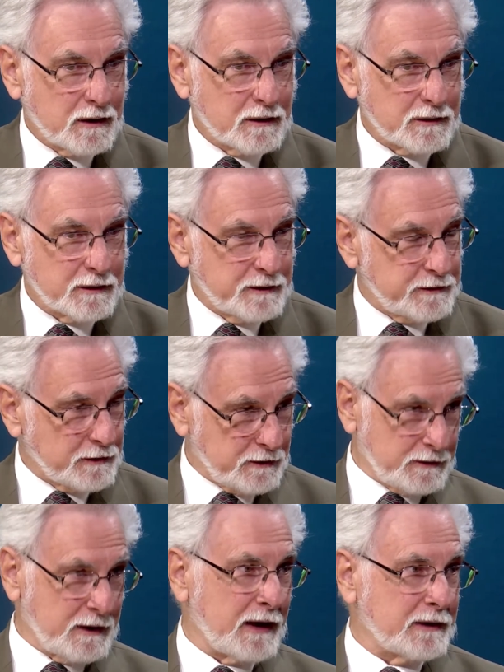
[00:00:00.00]
until
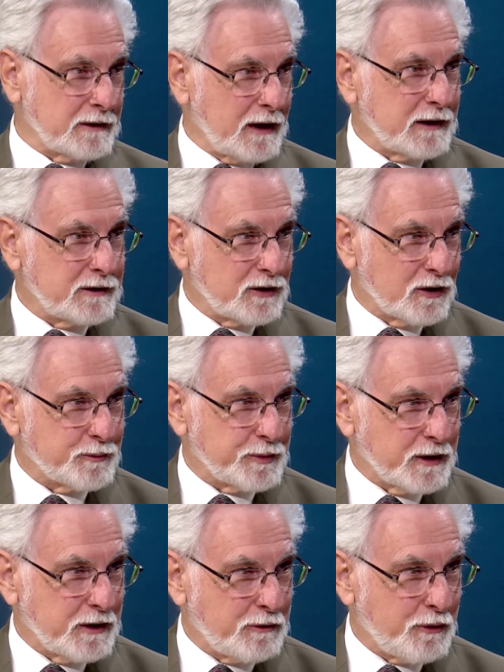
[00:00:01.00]
an online
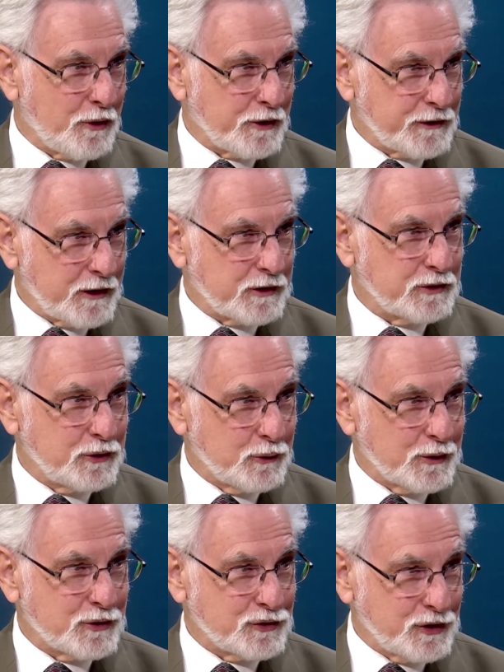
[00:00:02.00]
company thought they could do
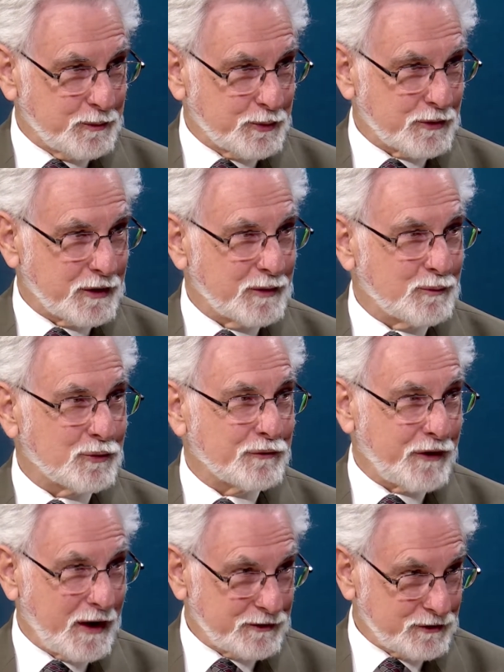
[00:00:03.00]
it cheaper and more
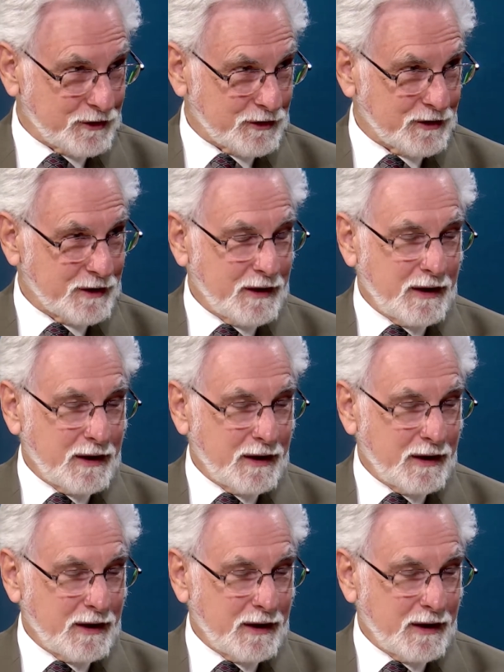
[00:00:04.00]
faster.